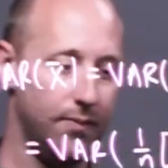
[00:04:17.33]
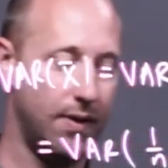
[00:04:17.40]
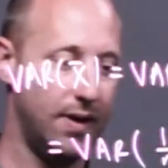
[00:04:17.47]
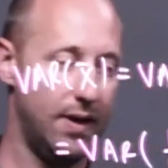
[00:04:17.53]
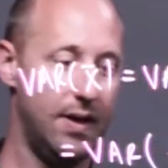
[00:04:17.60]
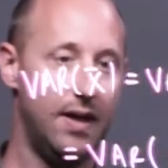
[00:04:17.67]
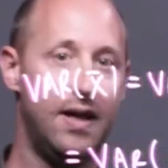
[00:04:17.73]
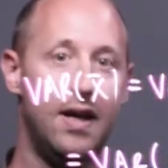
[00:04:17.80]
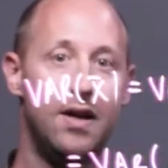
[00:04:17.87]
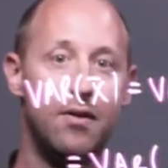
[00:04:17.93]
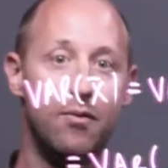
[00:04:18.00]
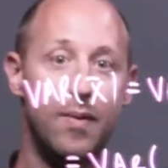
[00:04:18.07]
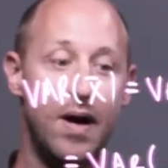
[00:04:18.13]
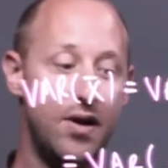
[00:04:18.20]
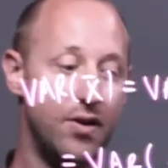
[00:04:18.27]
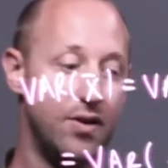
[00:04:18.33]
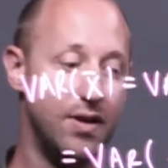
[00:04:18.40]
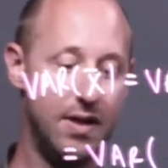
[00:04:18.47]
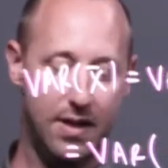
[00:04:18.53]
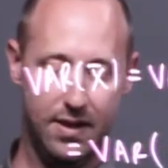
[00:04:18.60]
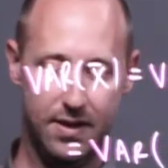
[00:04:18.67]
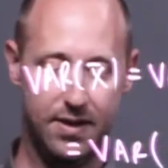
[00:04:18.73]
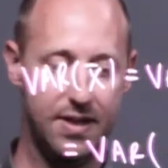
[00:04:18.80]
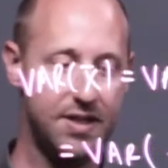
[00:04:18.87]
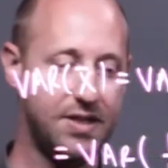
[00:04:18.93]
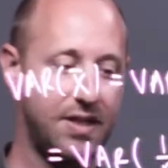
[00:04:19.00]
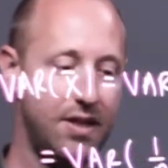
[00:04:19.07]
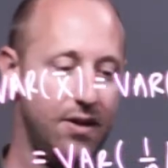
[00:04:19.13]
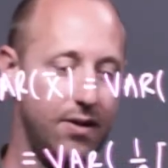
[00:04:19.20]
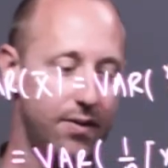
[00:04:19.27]
Right? Again, a reminder,
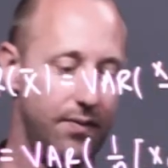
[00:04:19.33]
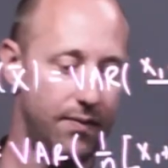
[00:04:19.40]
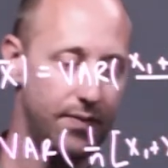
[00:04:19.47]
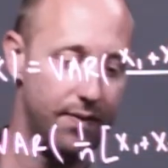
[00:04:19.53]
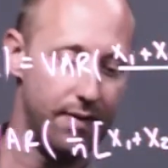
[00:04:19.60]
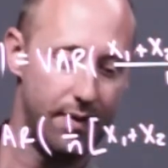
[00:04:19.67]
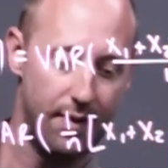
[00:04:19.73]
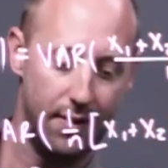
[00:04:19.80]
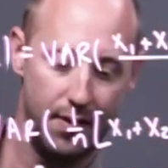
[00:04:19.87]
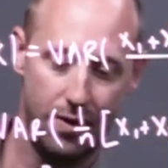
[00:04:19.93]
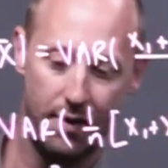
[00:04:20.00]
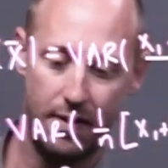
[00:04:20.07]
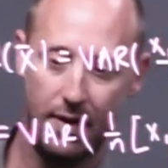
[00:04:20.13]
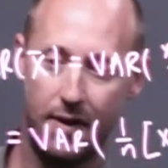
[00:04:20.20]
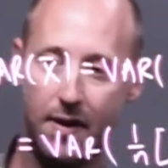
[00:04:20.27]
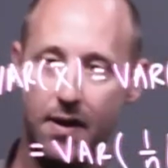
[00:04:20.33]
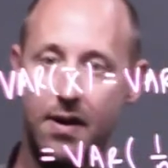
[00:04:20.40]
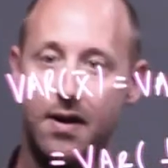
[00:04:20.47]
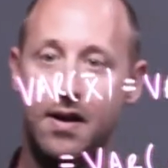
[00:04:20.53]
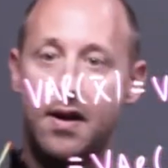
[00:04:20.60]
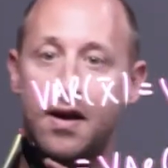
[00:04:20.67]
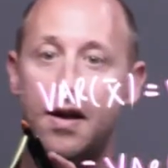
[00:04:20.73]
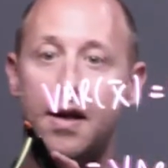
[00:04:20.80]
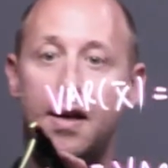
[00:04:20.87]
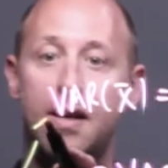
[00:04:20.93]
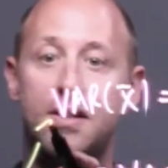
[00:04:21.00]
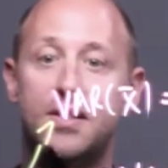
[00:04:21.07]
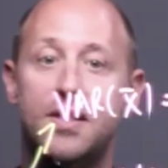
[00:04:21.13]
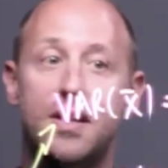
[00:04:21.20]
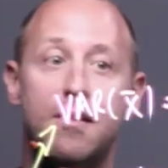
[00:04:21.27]
this here
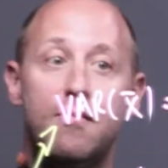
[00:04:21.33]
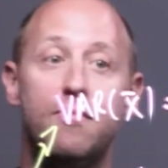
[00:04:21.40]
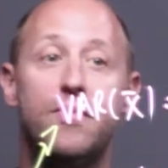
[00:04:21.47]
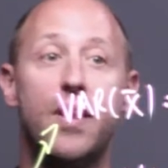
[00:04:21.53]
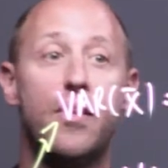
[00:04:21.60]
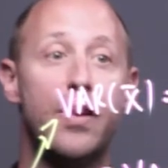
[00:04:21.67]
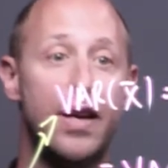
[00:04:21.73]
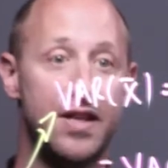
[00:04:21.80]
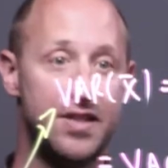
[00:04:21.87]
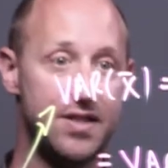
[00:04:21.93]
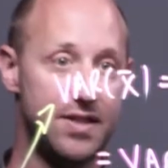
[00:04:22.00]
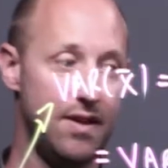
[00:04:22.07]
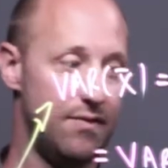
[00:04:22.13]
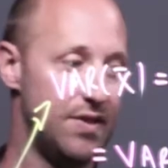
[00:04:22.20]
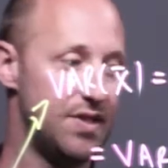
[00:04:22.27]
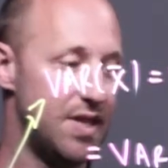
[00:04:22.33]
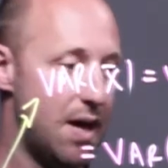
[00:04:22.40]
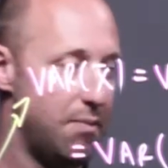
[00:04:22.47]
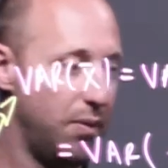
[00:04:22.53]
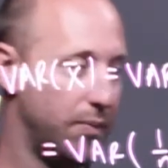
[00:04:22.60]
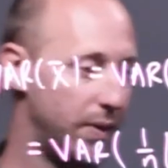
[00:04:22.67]
is the variance of the sample